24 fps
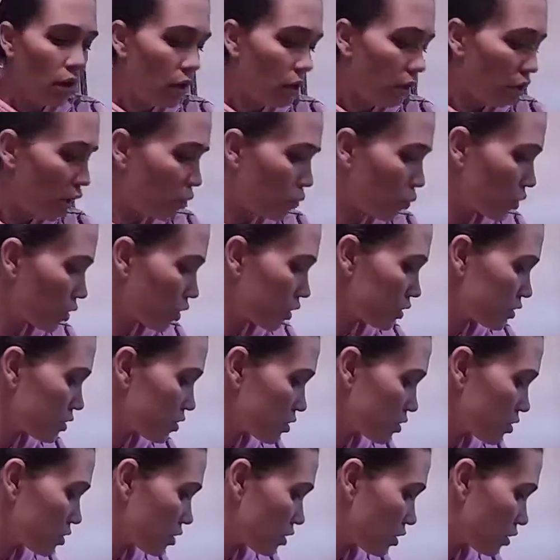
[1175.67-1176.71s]
And we're going to
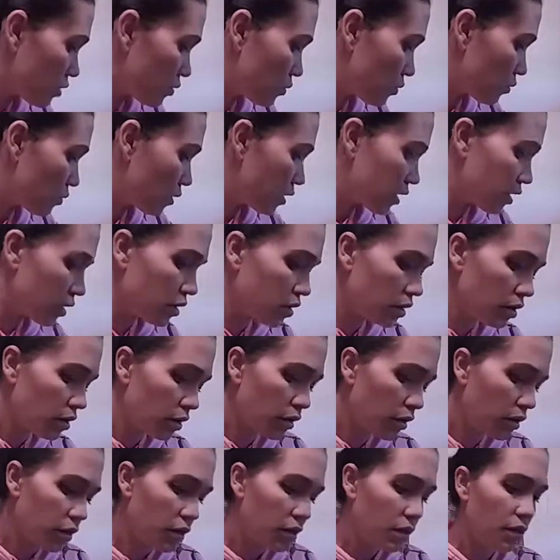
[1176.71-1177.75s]
start with
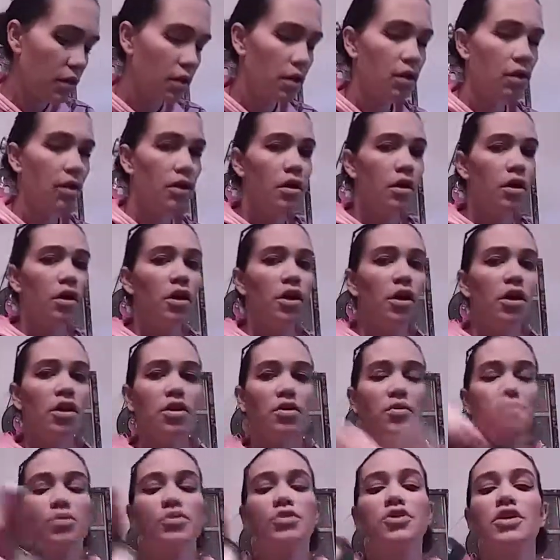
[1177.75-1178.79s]
the
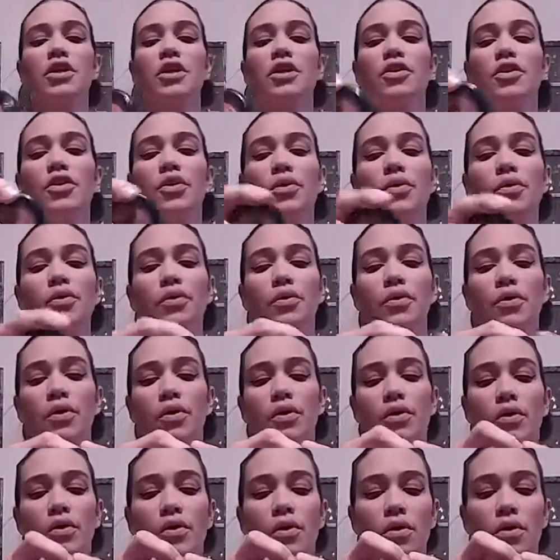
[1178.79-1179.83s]
Prosciutto
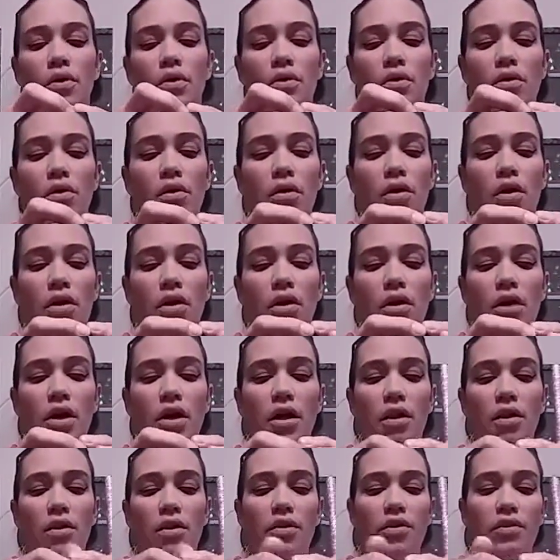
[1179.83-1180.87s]

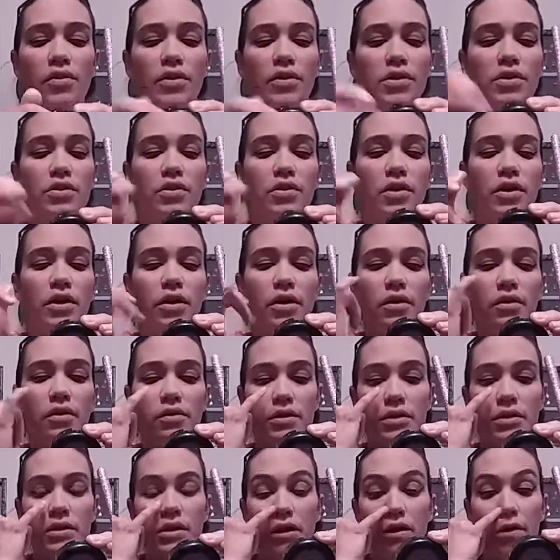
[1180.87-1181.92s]
color of the Dirty Little
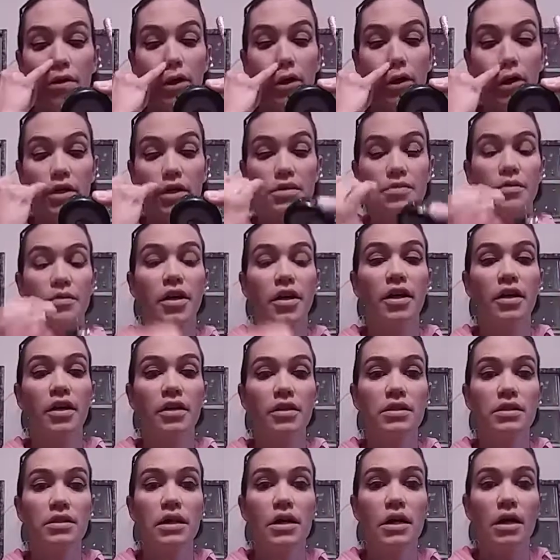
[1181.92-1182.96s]
Secret
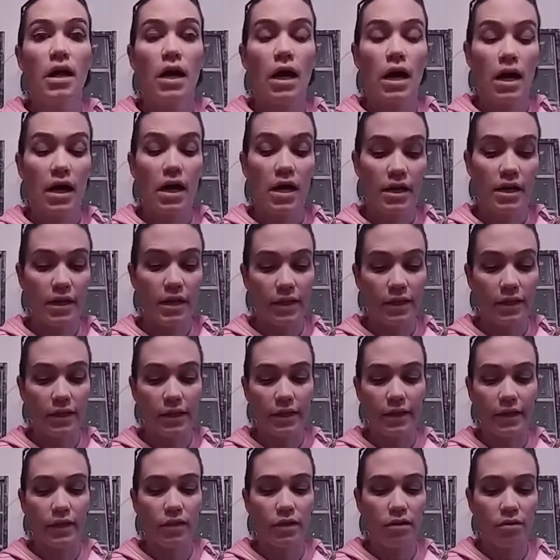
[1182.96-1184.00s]
Cosmetics
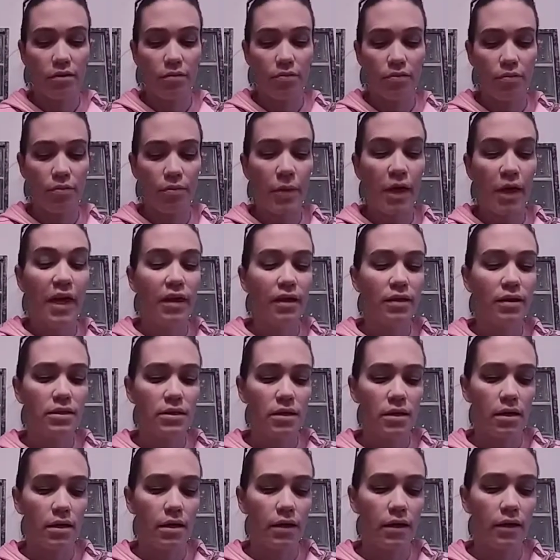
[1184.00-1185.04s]
Baked
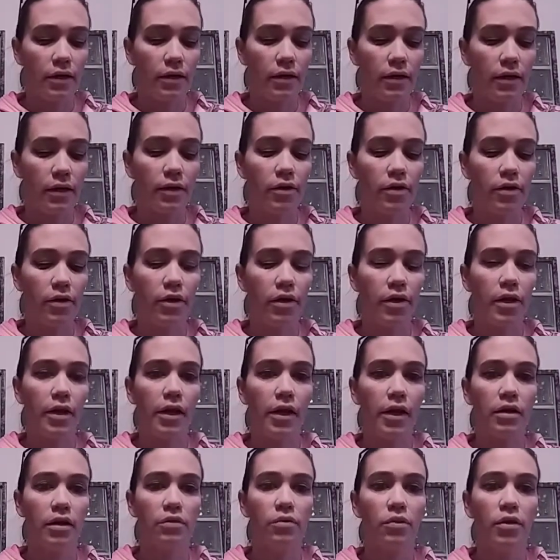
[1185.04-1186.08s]
Highlighter.
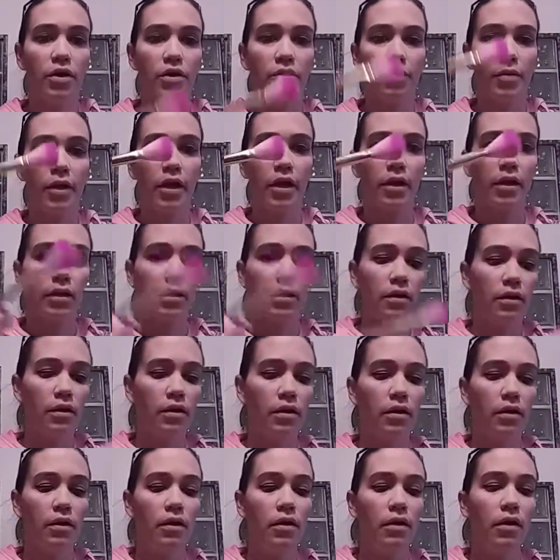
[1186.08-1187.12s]
Again, with my
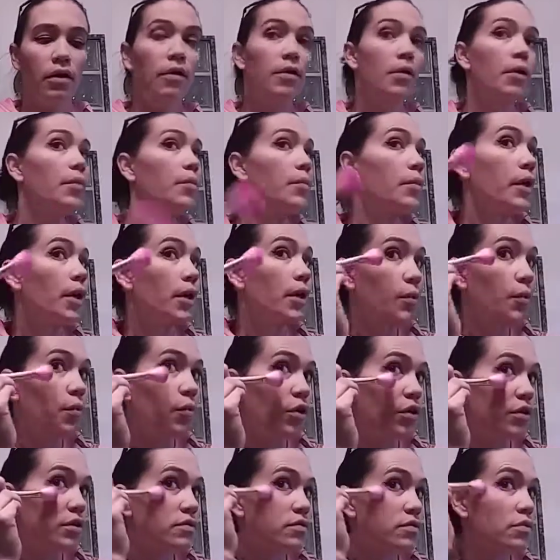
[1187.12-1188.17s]
pink
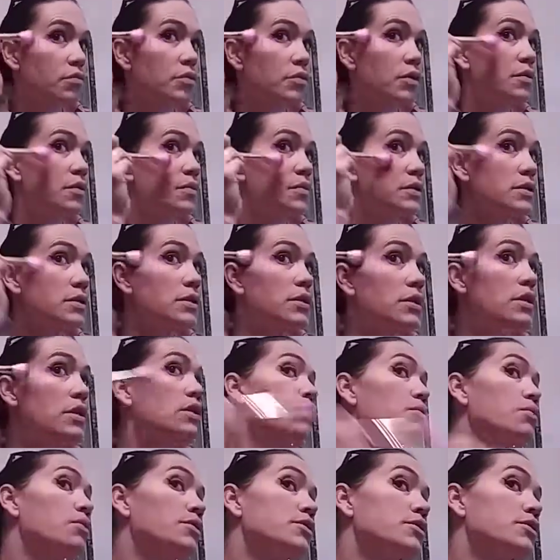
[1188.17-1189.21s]
brush from
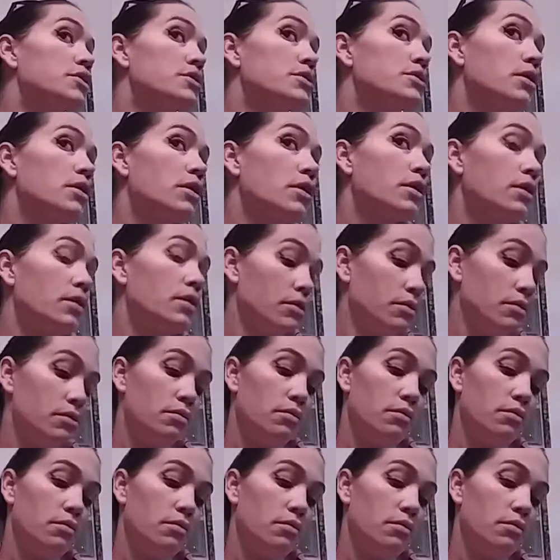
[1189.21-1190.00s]
Ipsy. We're just going to...